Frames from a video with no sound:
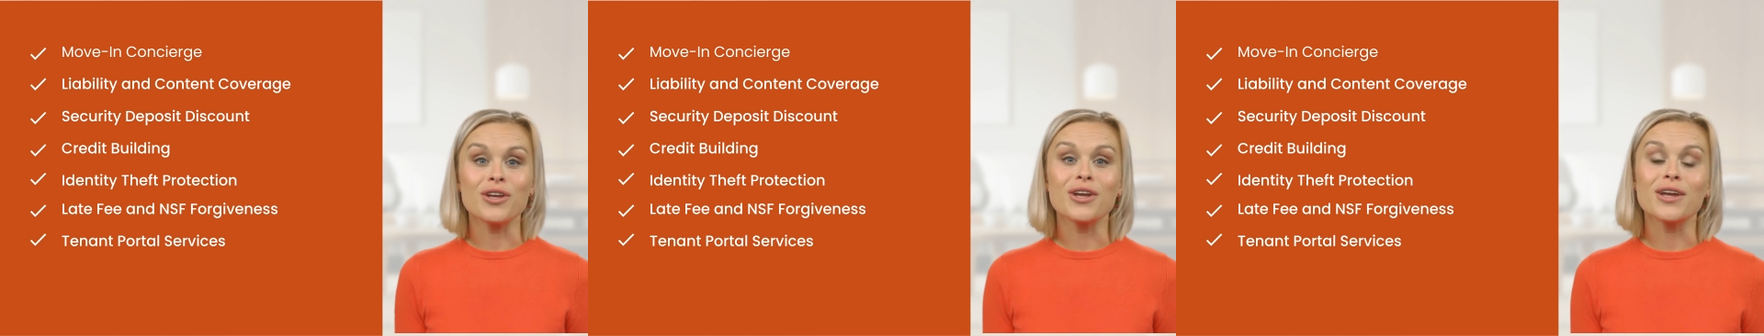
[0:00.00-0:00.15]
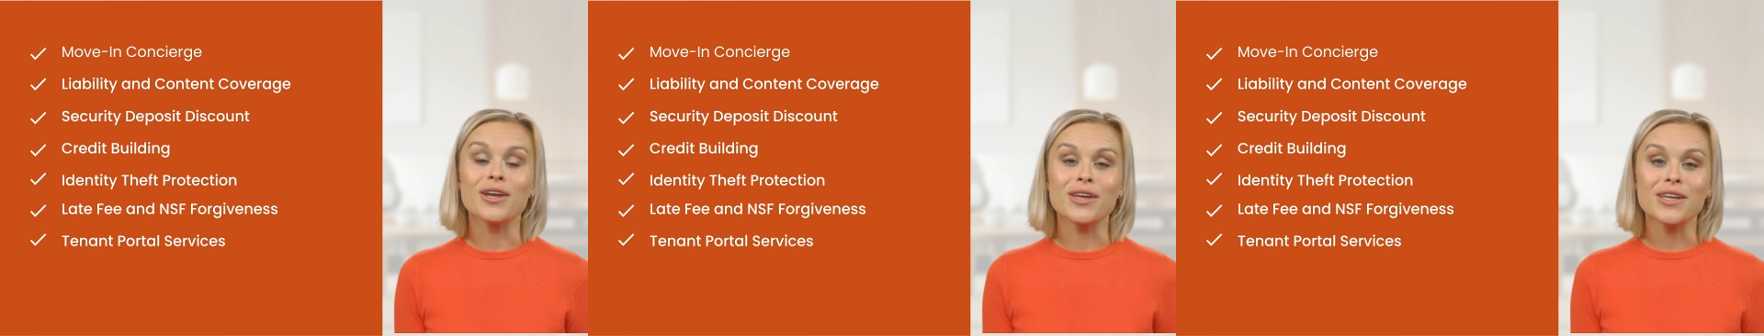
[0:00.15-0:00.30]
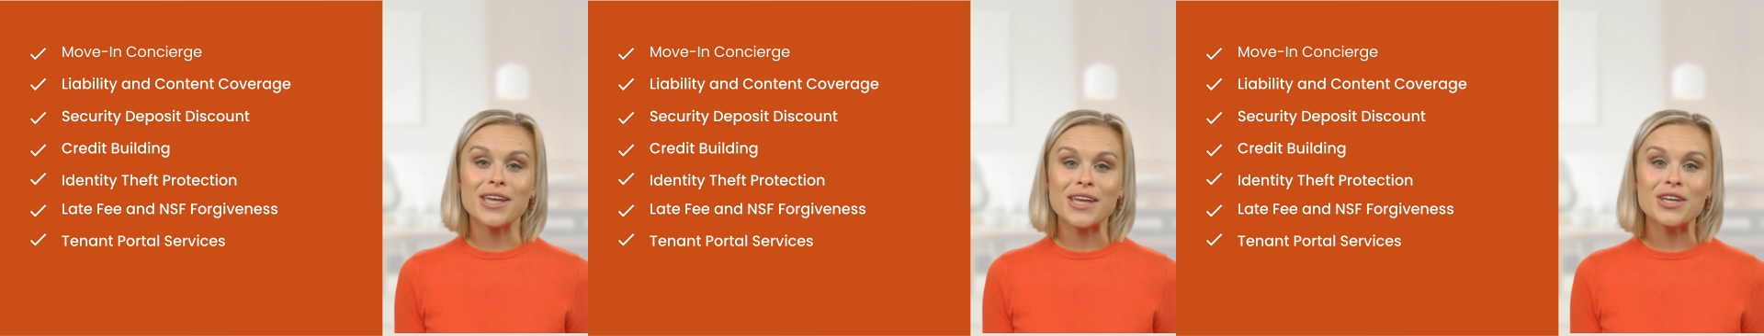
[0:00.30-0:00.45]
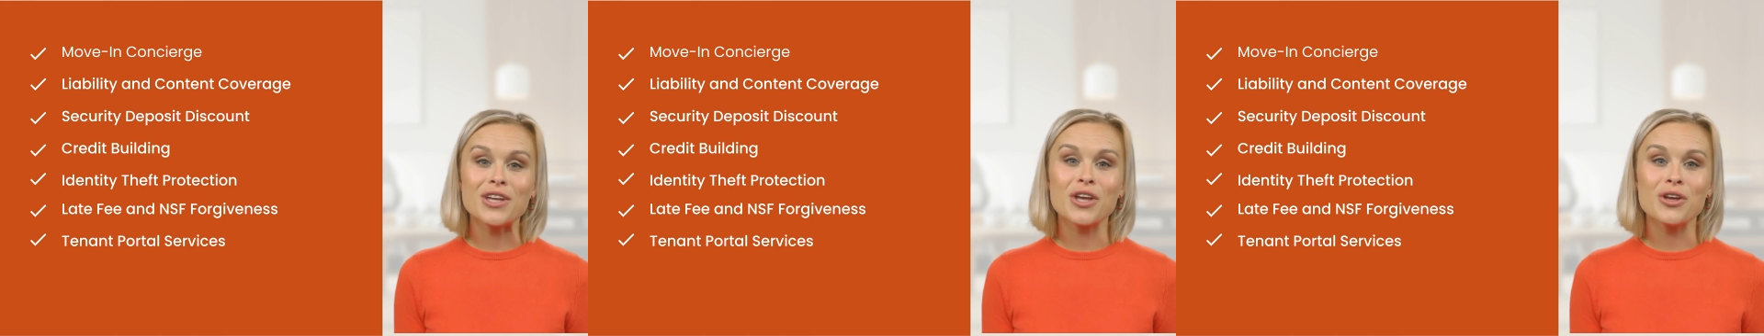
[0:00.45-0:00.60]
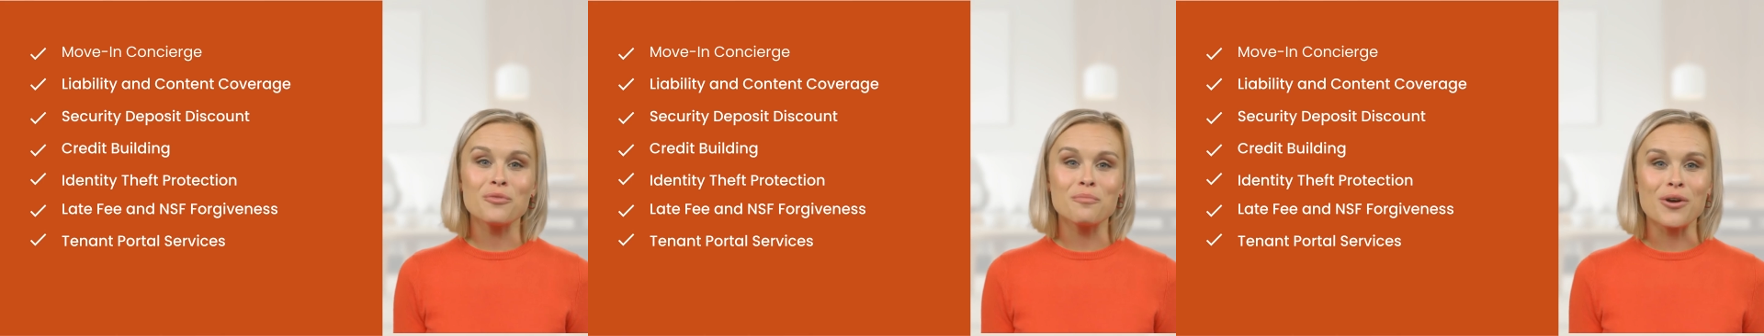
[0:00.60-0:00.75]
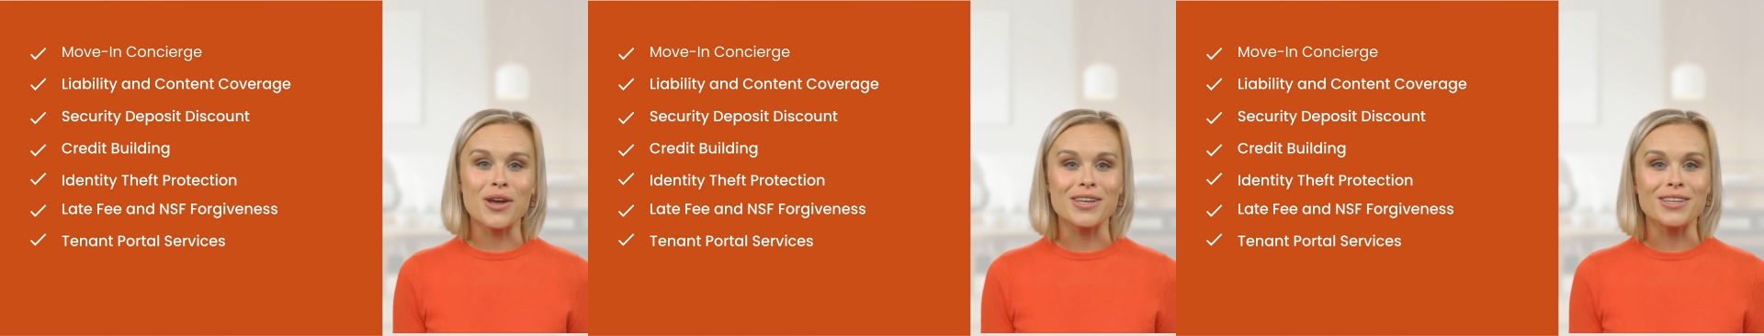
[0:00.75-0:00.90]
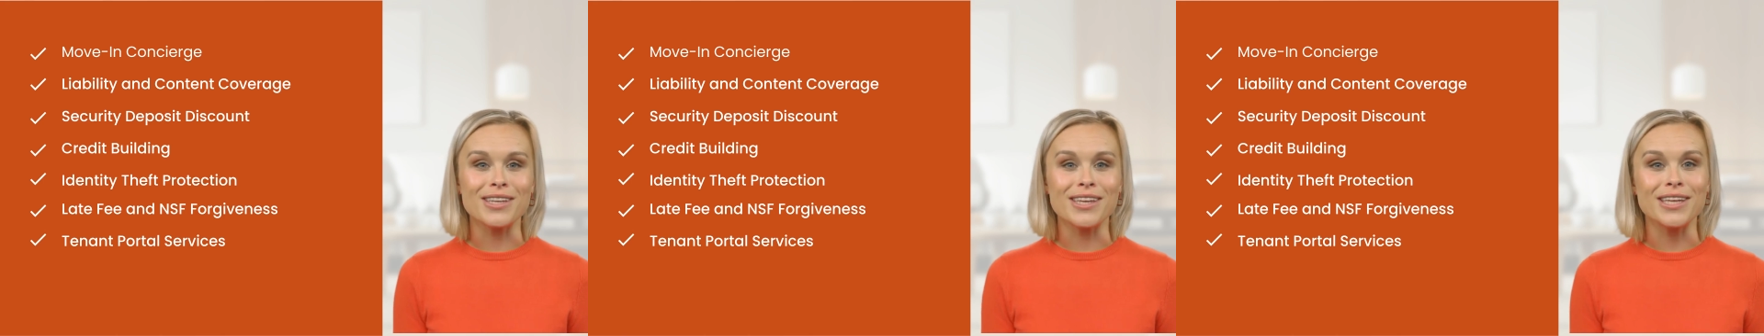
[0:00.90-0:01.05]
convenient
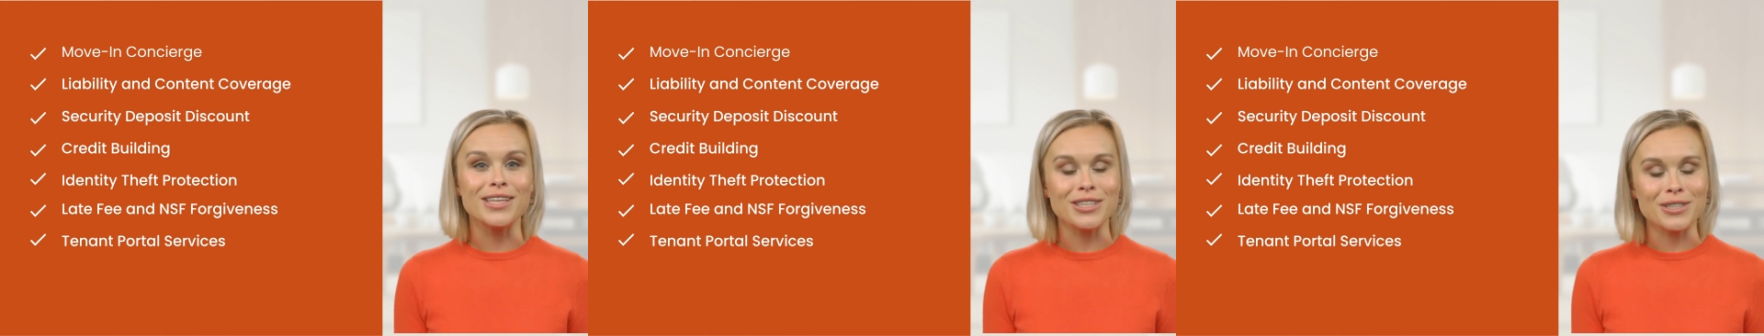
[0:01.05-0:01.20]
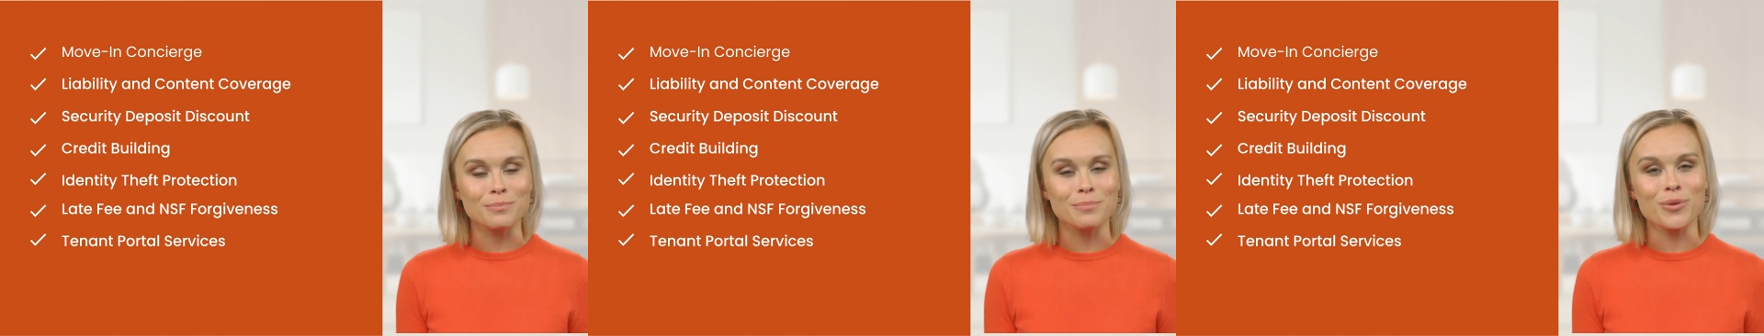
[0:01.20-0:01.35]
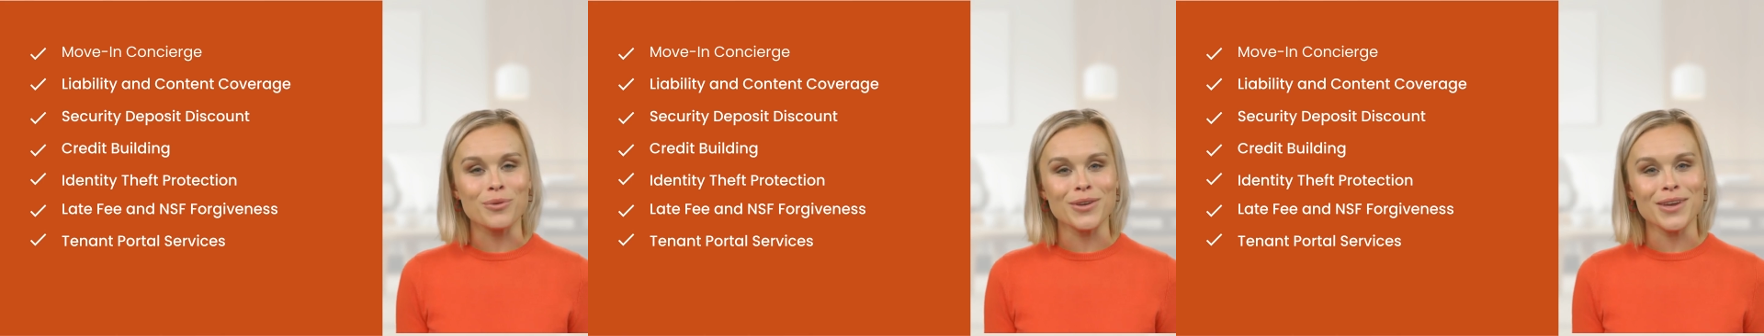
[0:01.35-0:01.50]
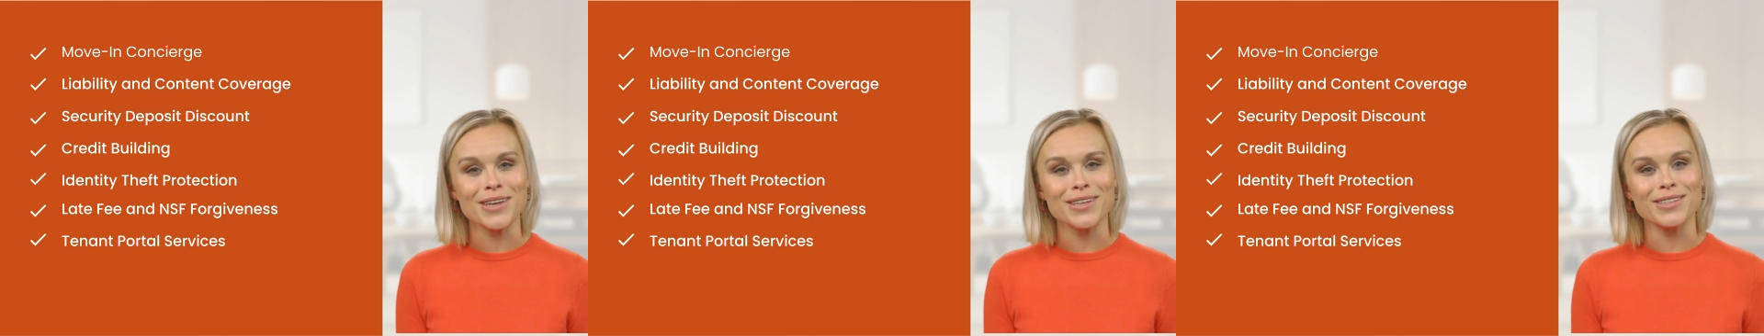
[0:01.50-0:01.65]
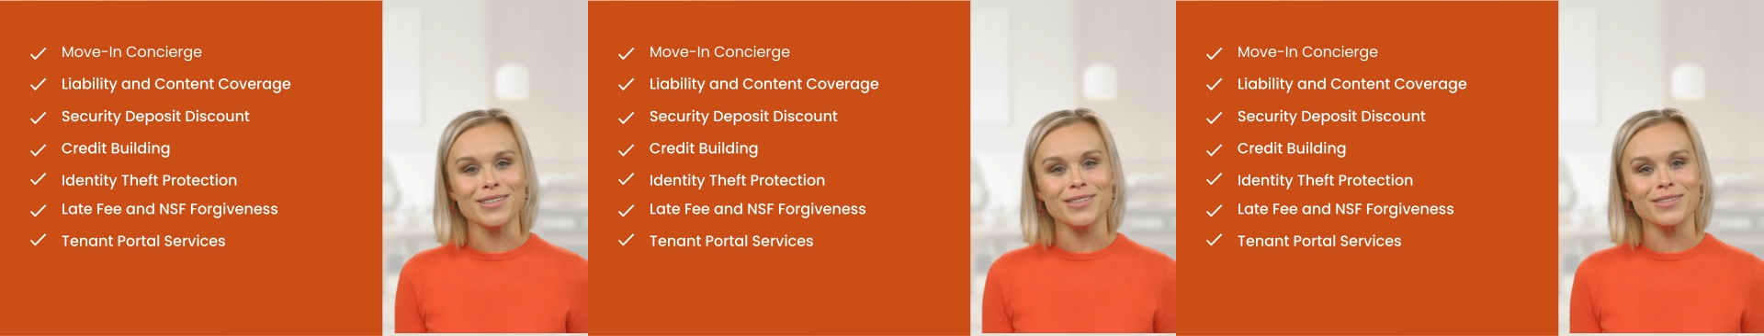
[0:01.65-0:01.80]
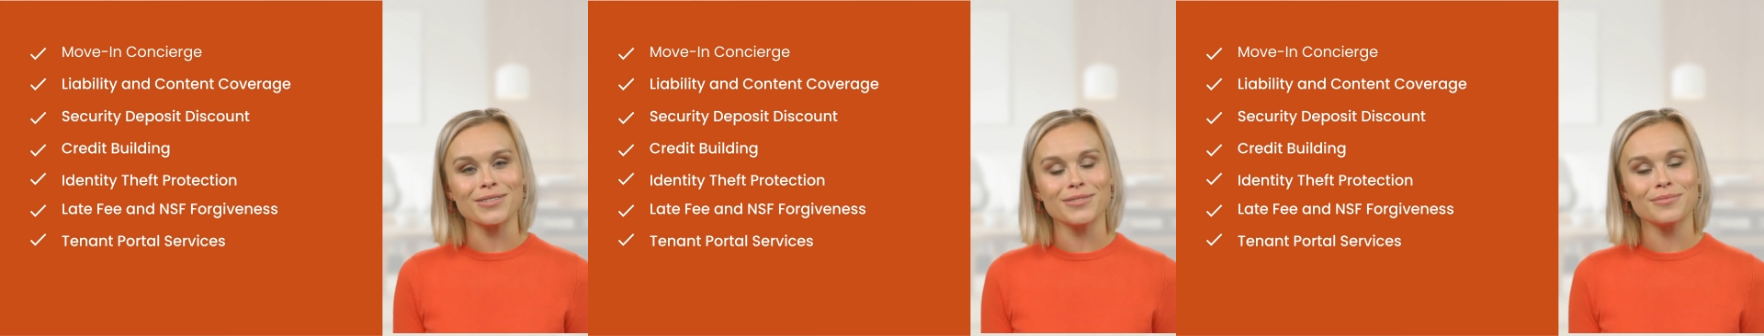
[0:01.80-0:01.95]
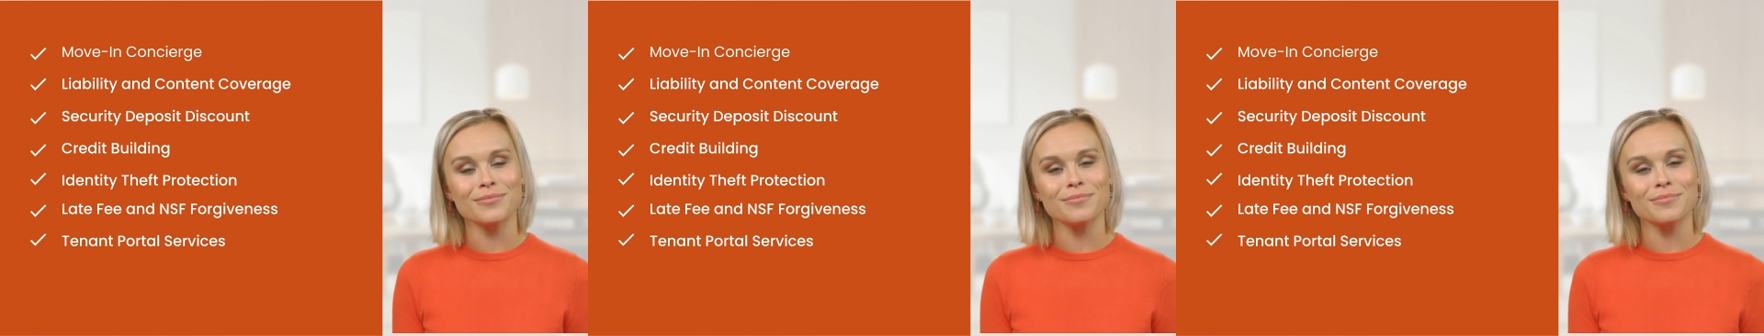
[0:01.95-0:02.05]
renting experience.